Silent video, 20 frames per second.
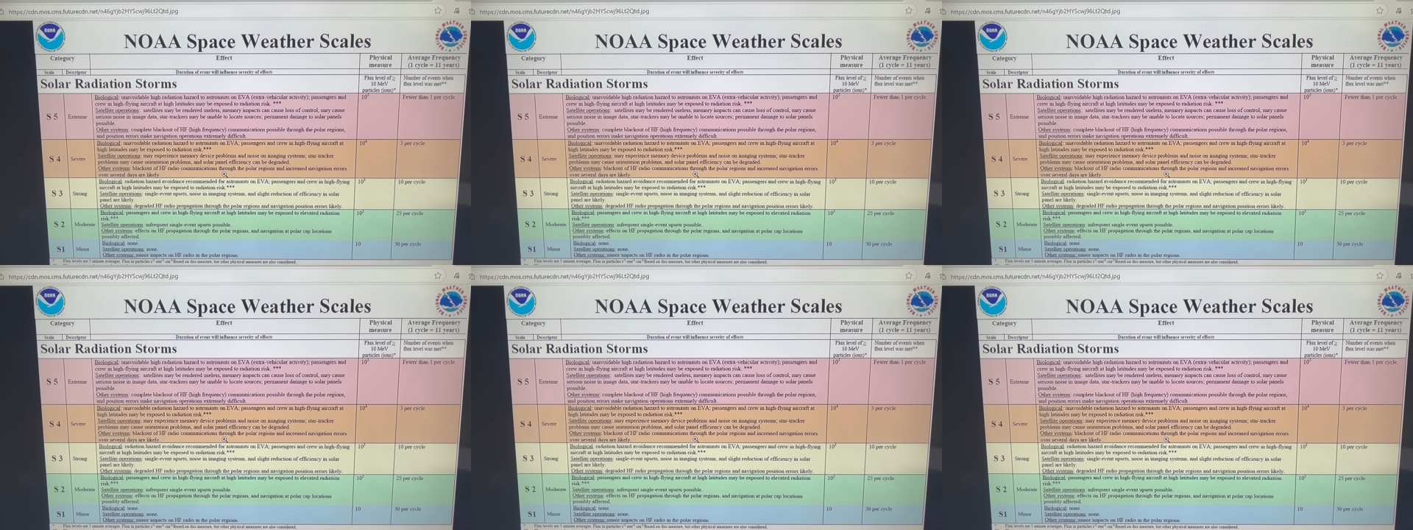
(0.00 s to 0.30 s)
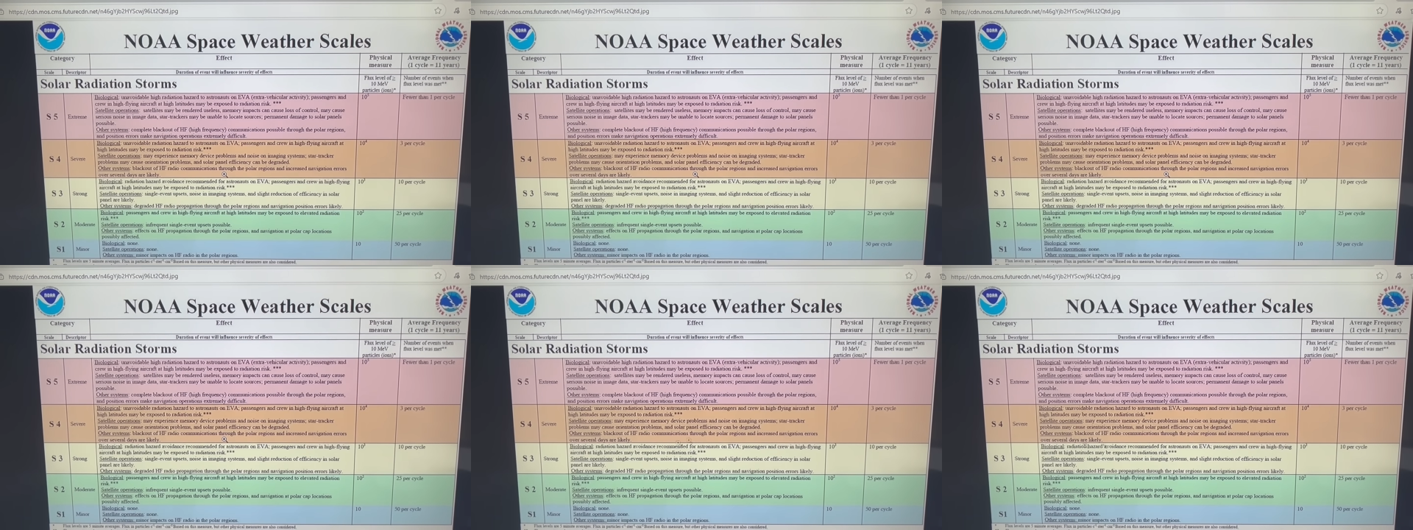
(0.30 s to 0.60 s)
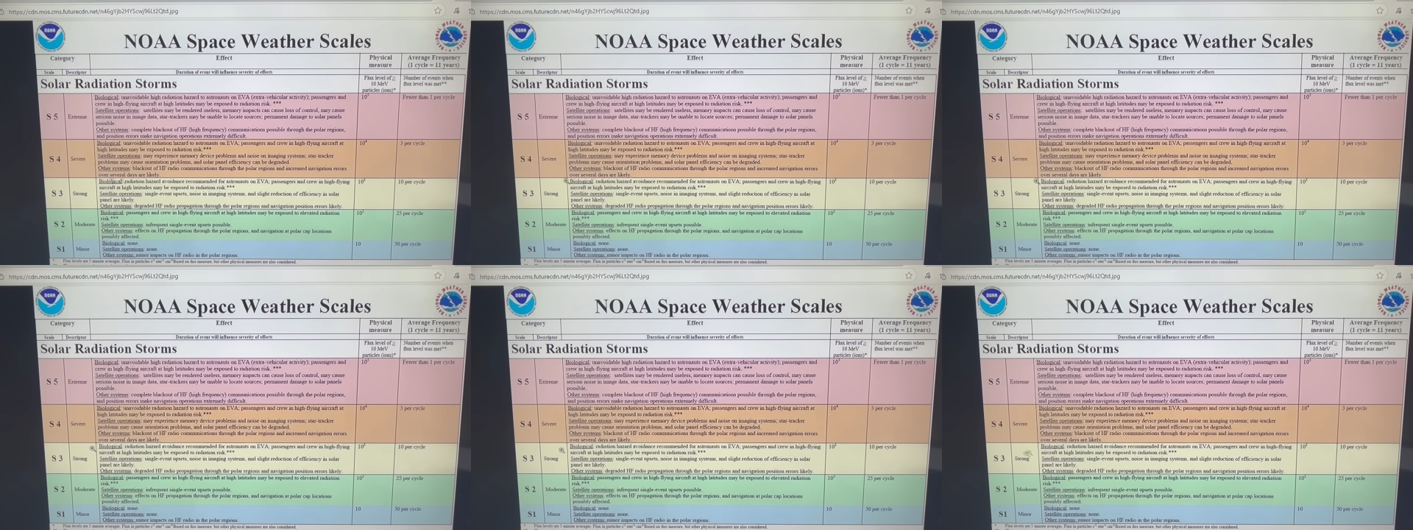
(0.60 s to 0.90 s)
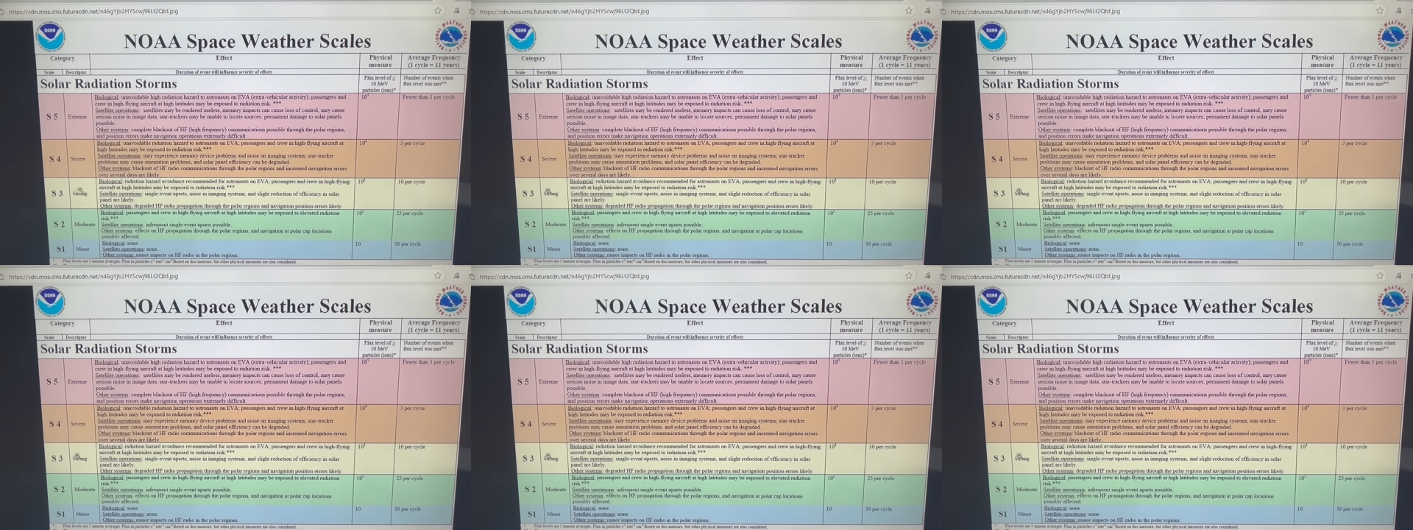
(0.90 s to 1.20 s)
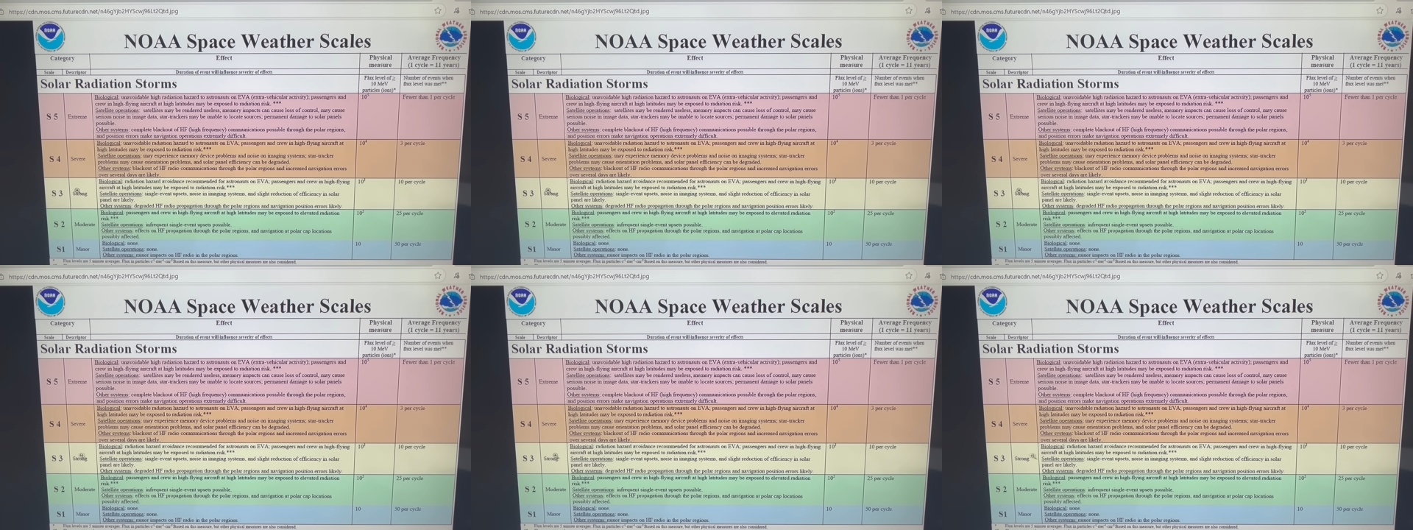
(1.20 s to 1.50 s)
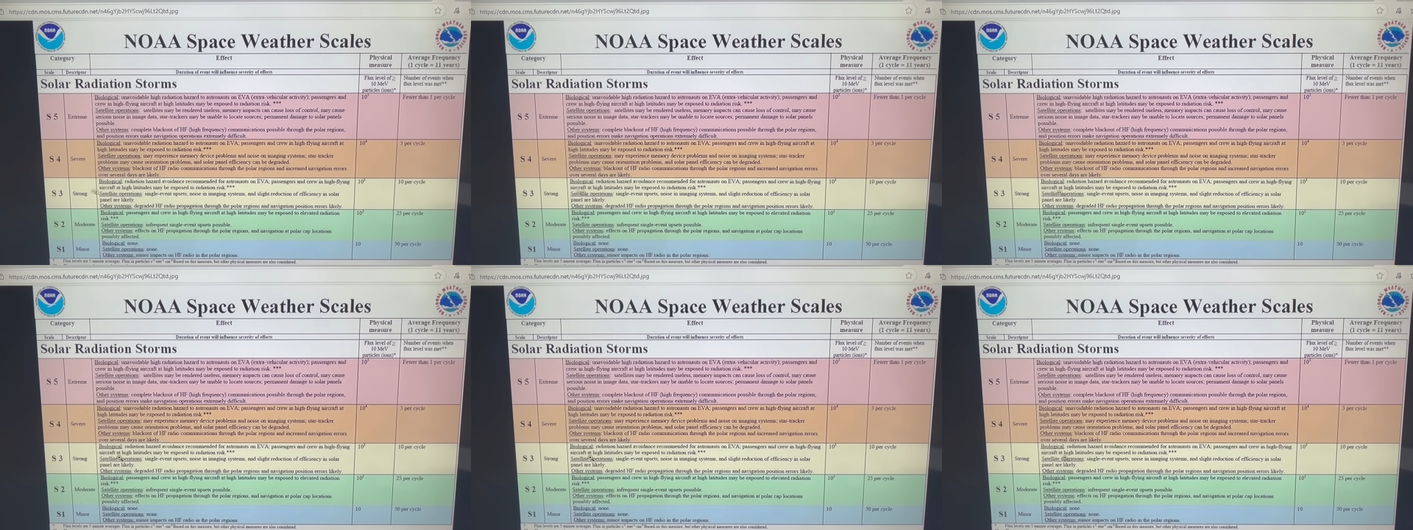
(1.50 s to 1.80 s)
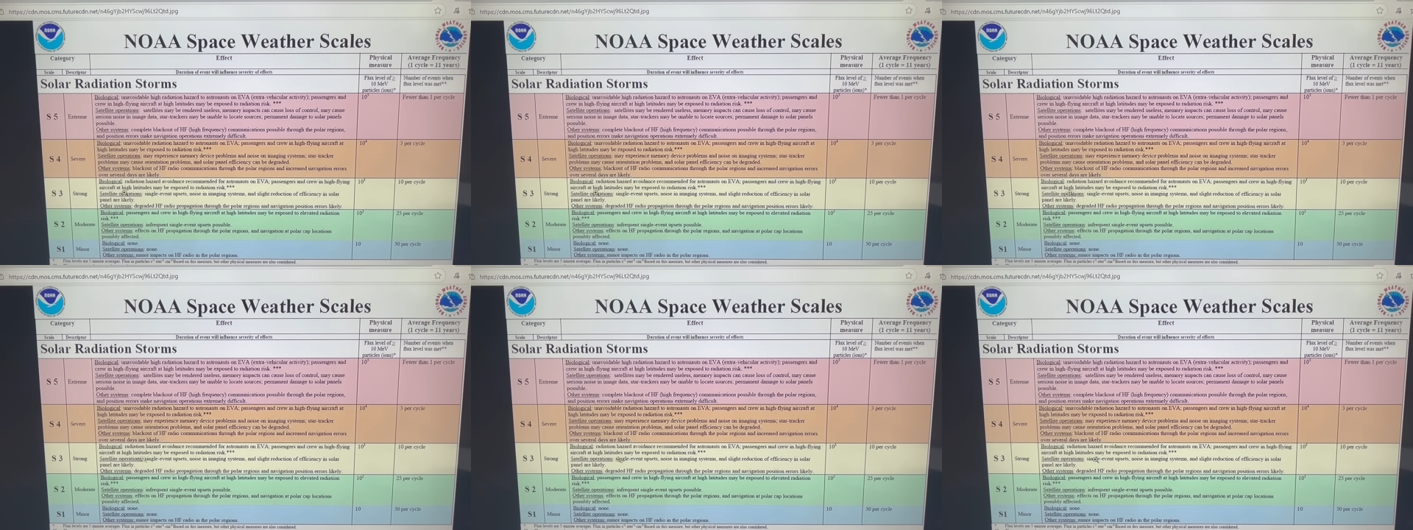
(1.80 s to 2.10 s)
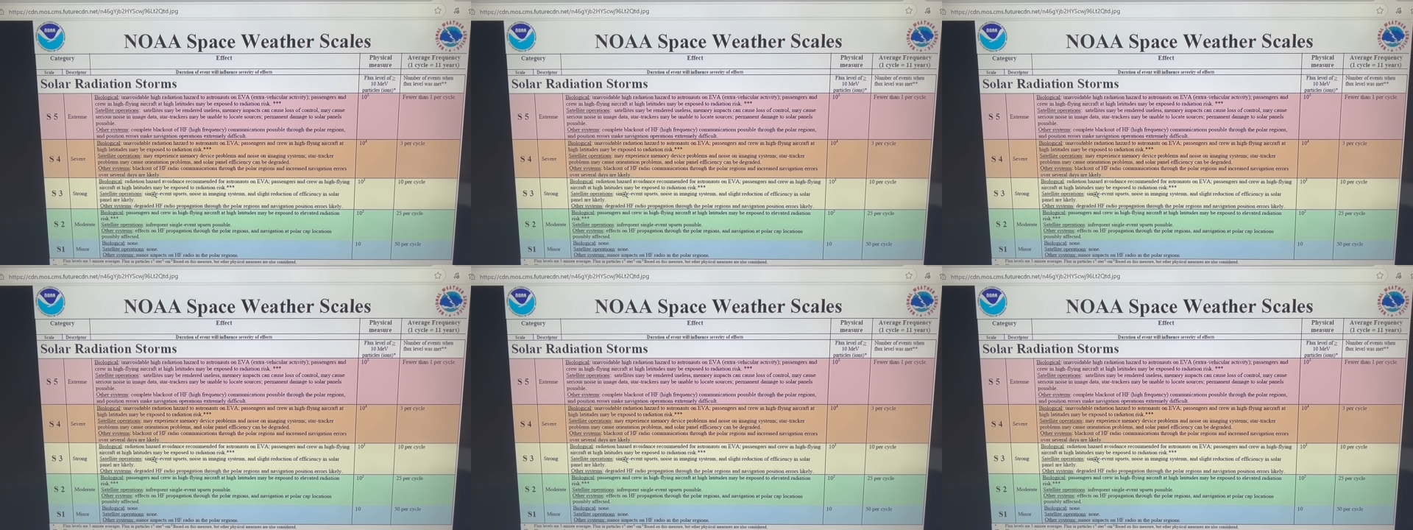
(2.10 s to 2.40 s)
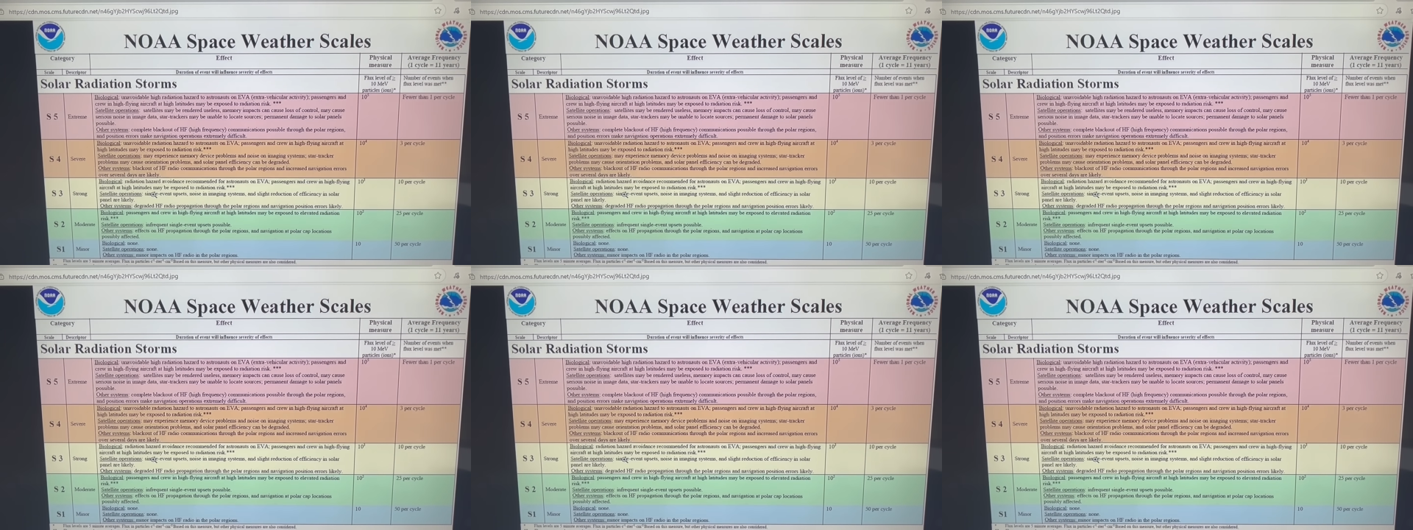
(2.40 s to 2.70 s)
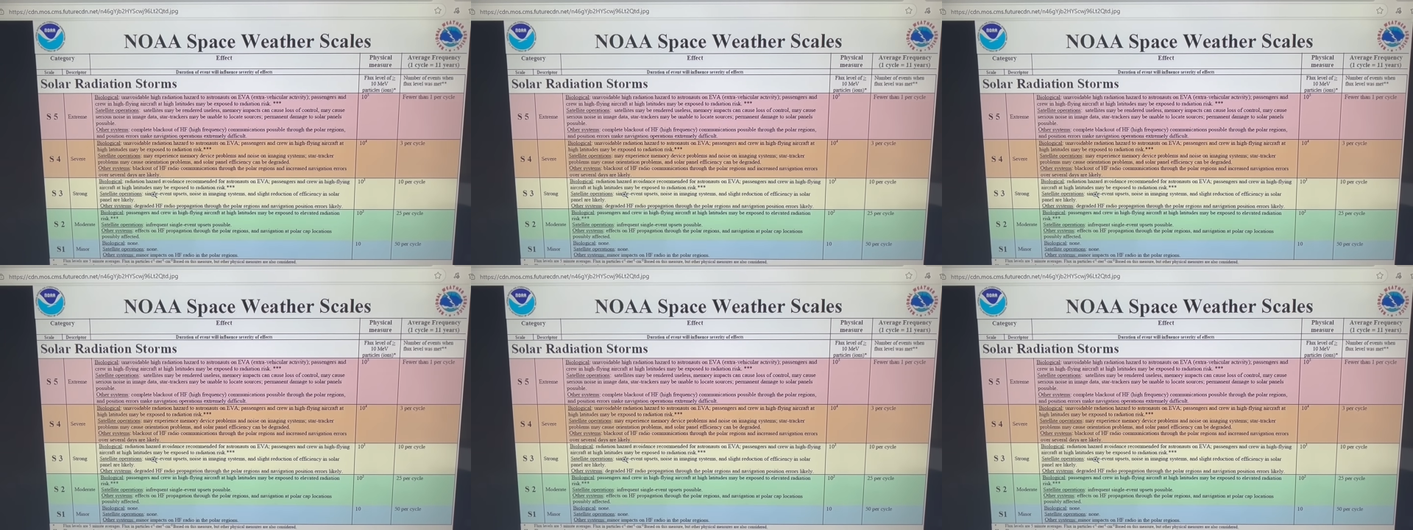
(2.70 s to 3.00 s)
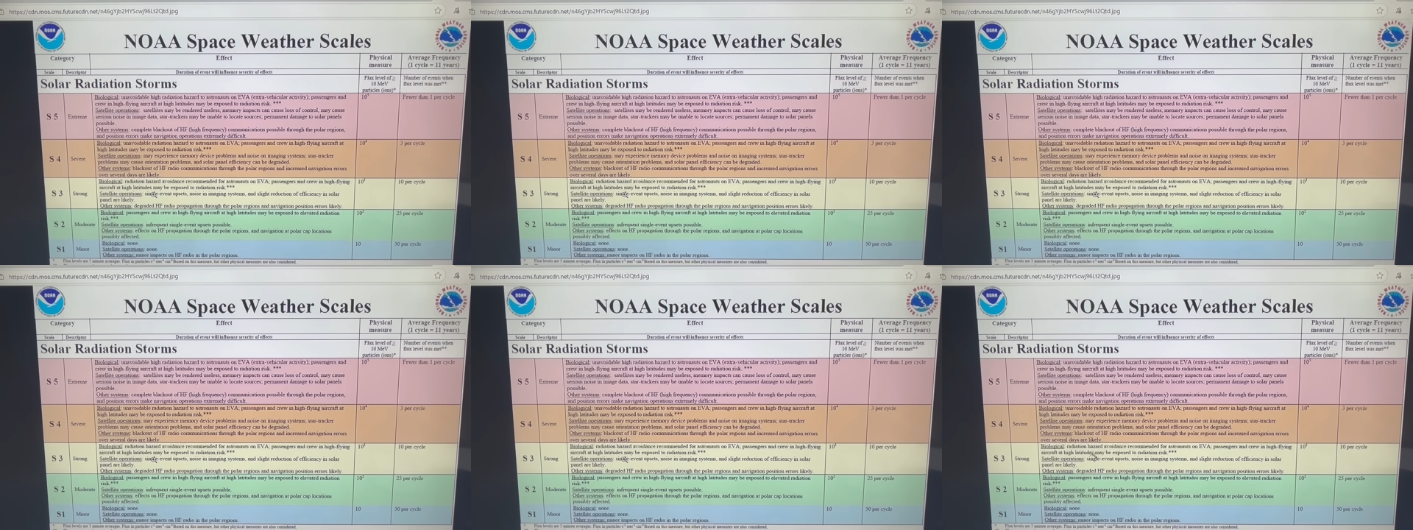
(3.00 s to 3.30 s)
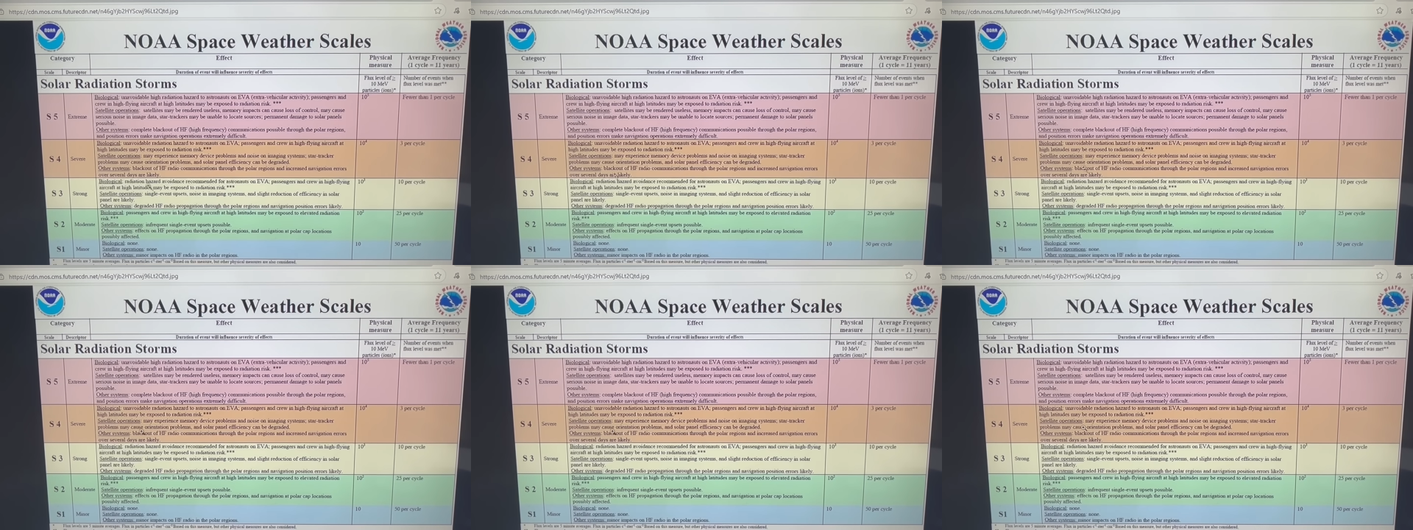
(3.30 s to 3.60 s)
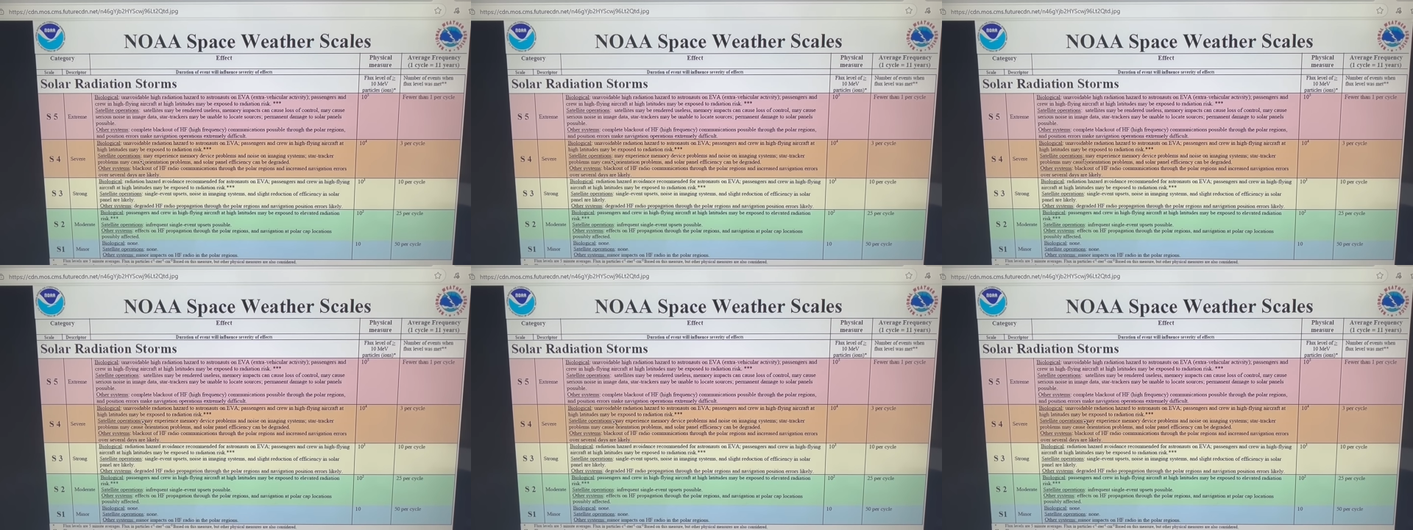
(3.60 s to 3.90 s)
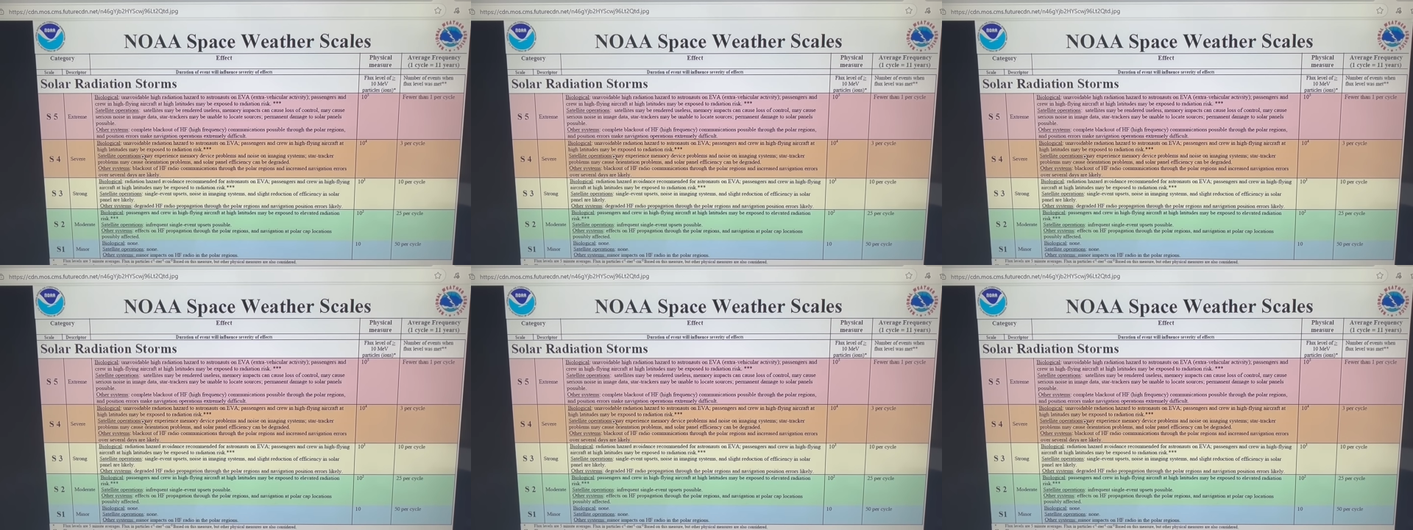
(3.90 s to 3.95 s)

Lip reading: No face is visible, so there are no lips to read.